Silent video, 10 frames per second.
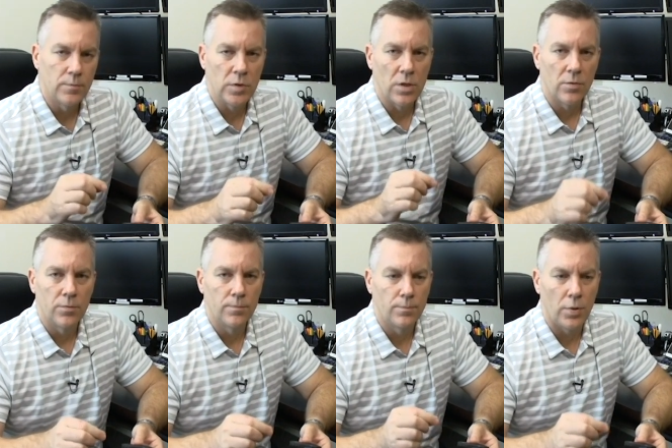you
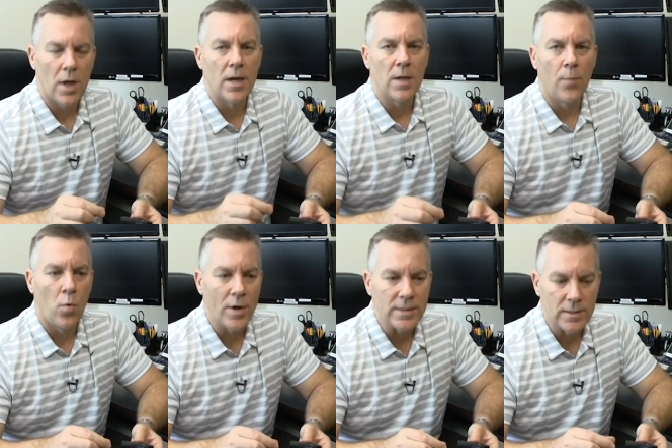know plotting a
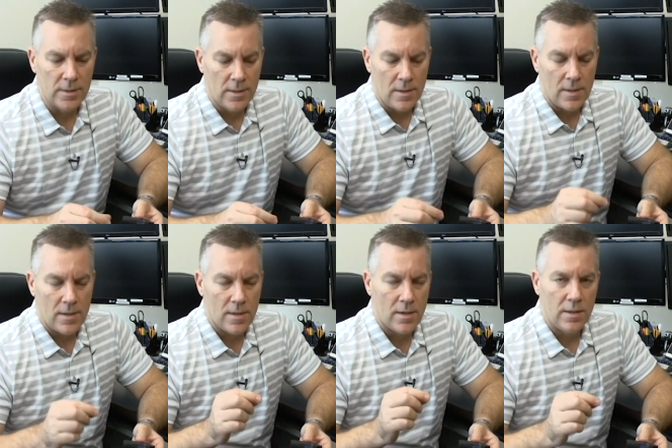point.
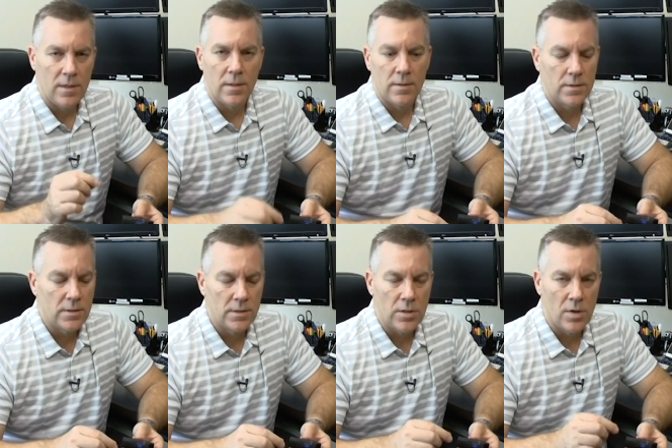Uh, and
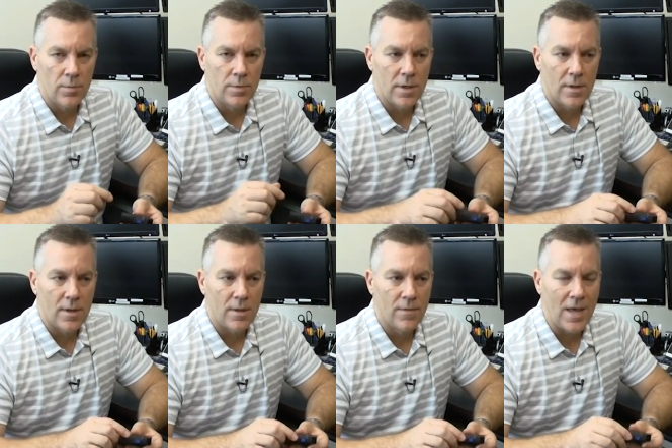you know uh,
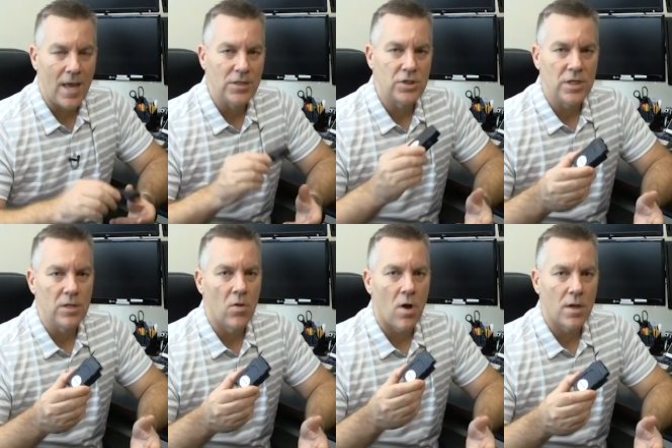the
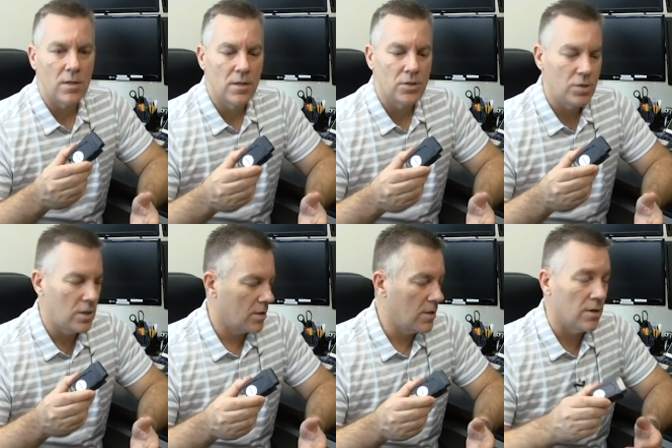HD logging that you
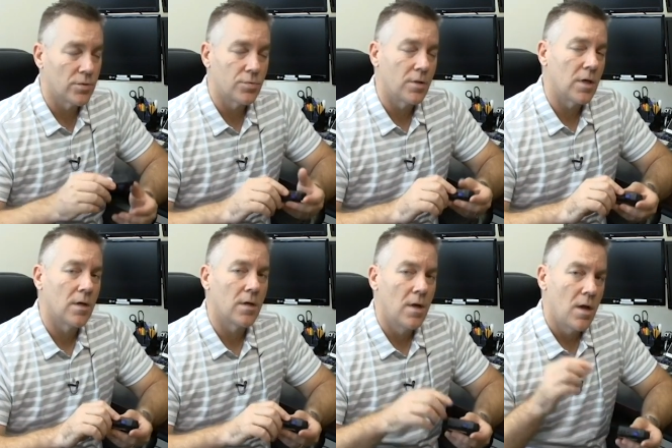get on here is really
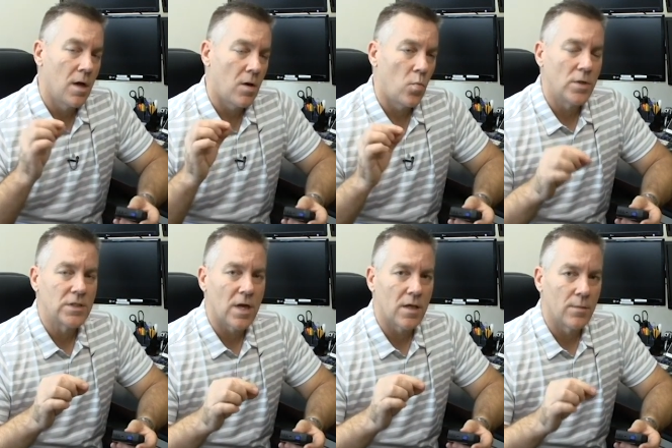a, a one
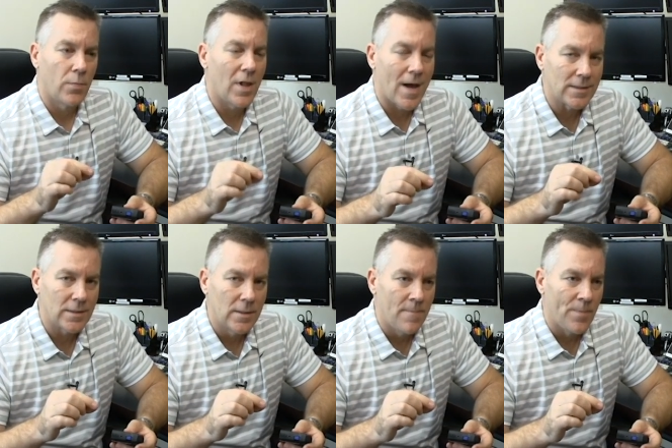second plot.
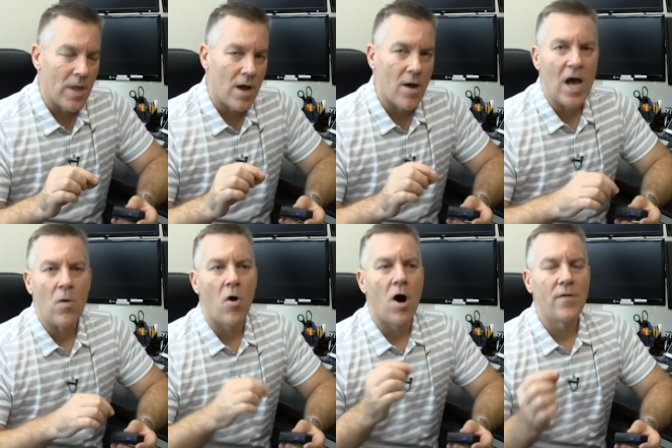Now,
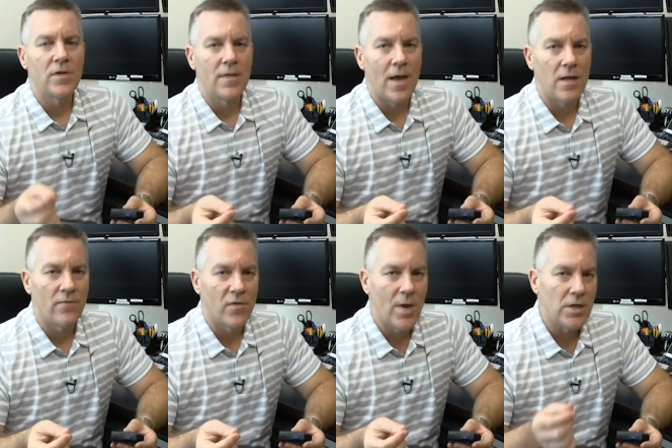how often that
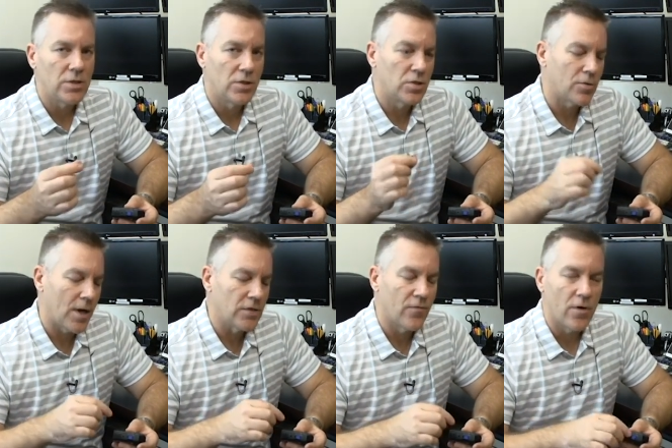information is
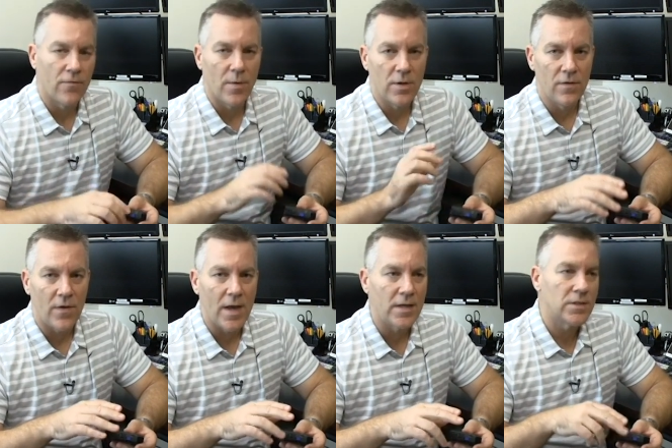transferred from the
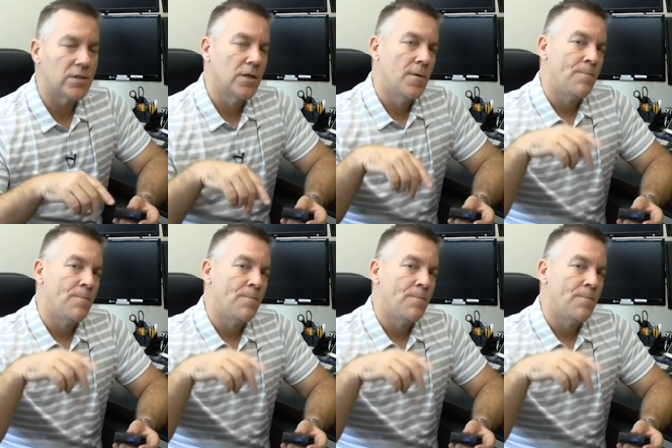device